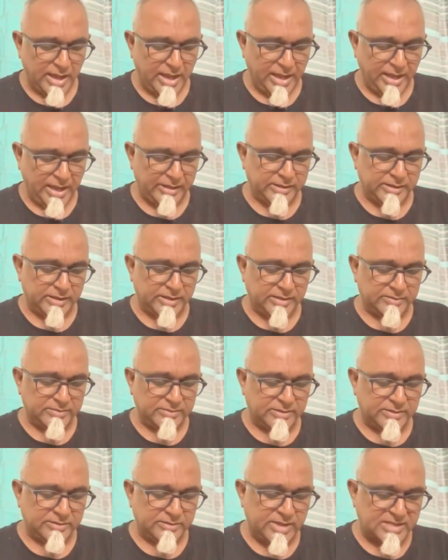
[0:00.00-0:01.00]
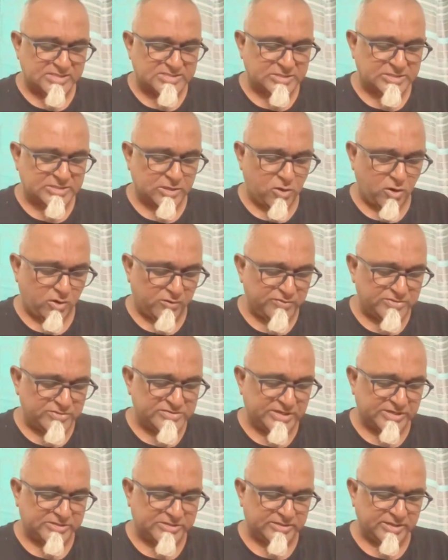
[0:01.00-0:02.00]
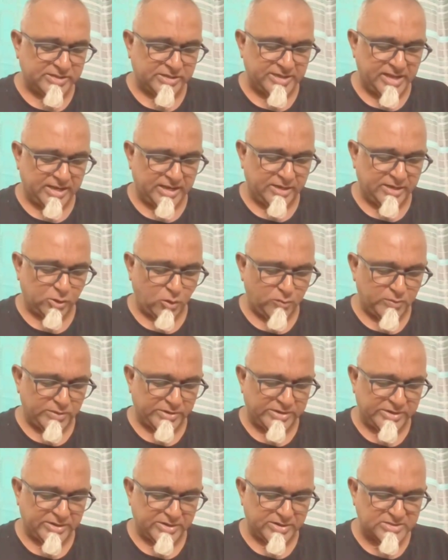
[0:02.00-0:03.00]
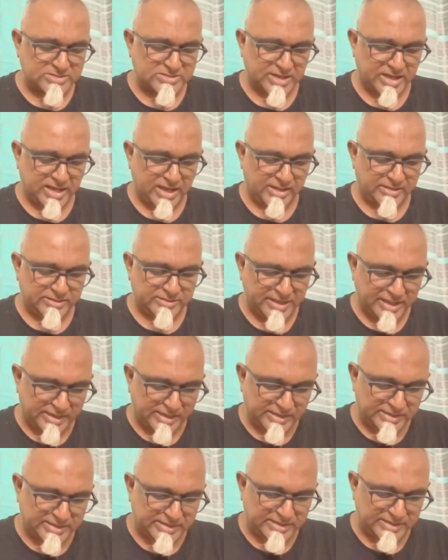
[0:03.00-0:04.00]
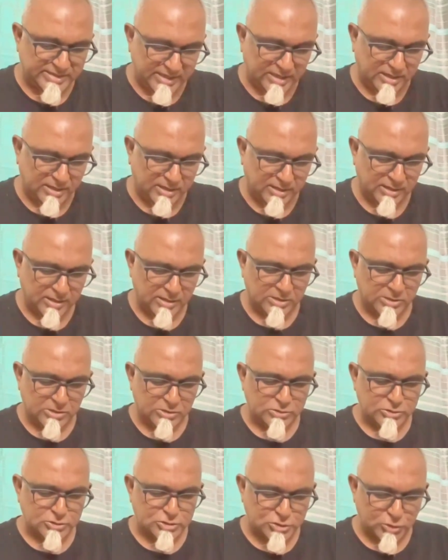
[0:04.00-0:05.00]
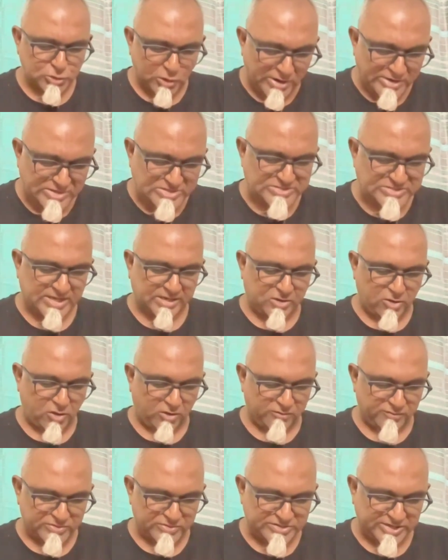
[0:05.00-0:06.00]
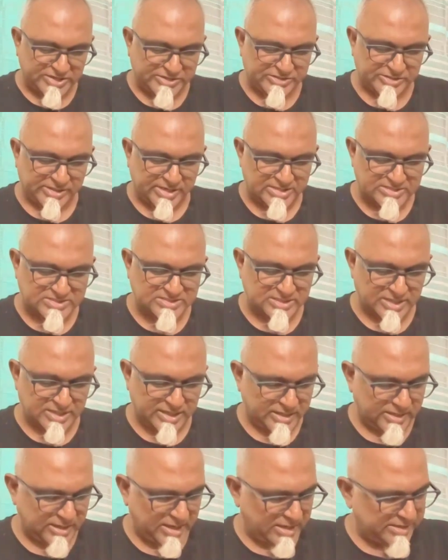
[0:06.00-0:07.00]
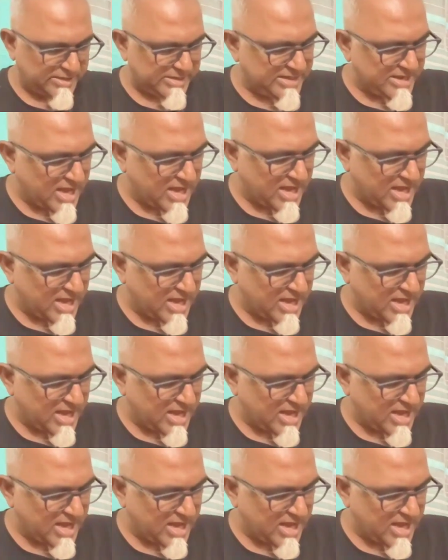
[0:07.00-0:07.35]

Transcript: And uh, that's the conversation that Daniel overhears. And then Daniel joins that conversation and, and, and he